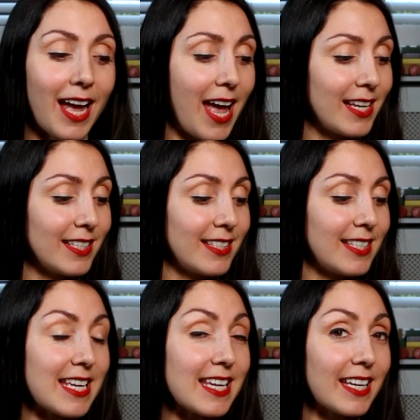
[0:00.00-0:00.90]
and
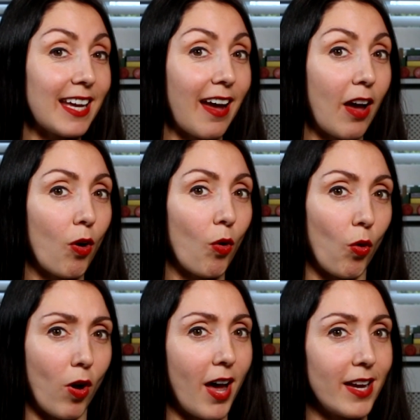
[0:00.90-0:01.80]
Seek,
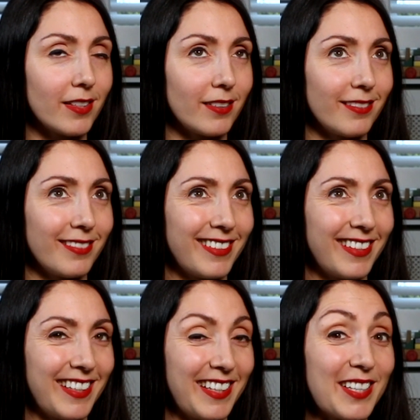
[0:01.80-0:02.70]
or Hide and
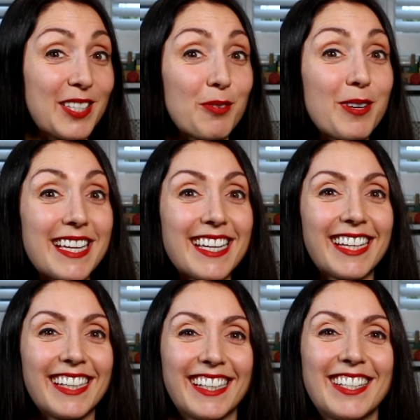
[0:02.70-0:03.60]

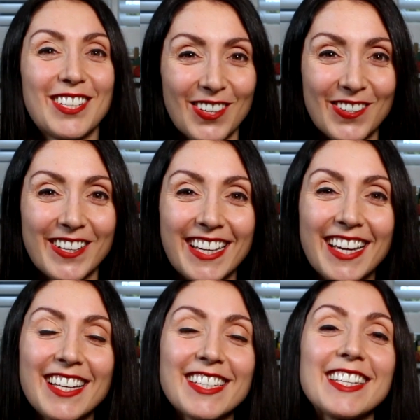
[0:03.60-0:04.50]
Squeak toy.
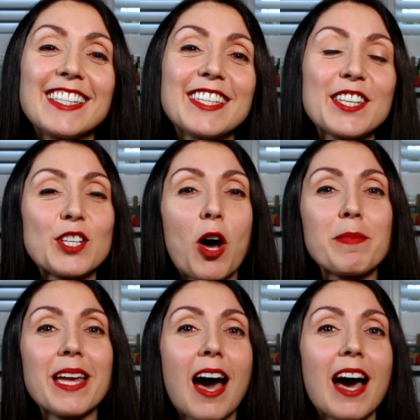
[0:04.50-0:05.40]
So this is the
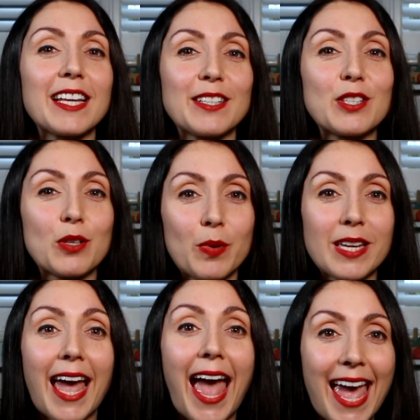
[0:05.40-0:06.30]
Tommy Hide and
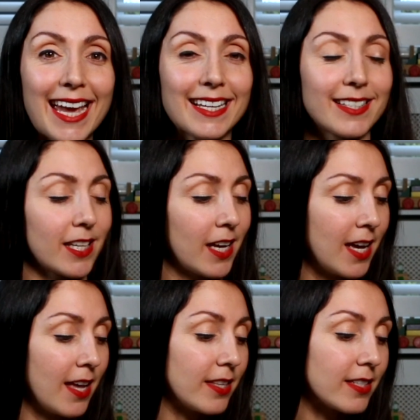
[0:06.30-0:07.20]
Squeak eggs.
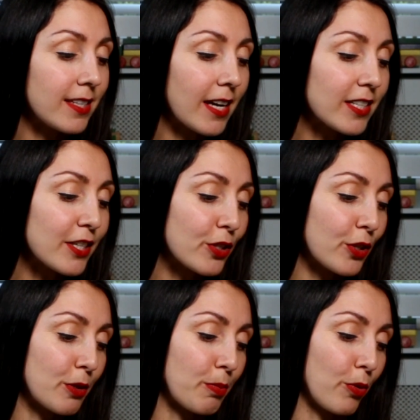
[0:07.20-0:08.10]
This is actually
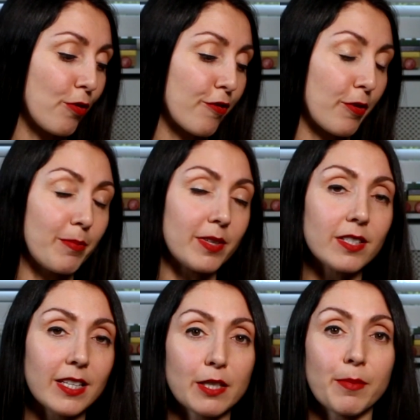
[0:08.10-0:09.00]
suitable from six